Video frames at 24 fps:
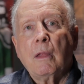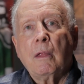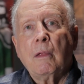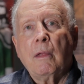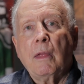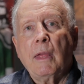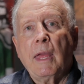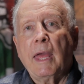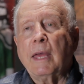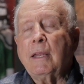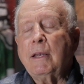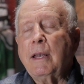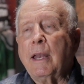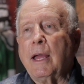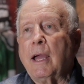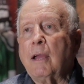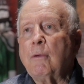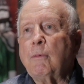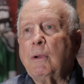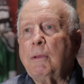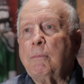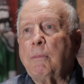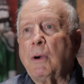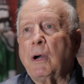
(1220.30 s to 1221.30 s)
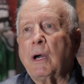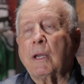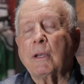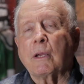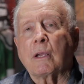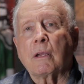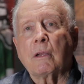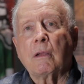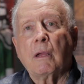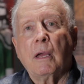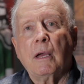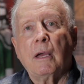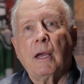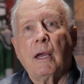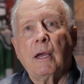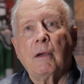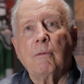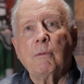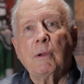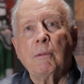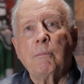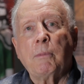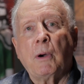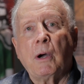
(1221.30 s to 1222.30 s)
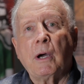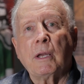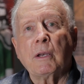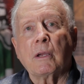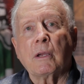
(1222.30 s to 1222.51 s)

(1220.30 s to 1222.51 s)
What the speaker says: Ed and I, we bought a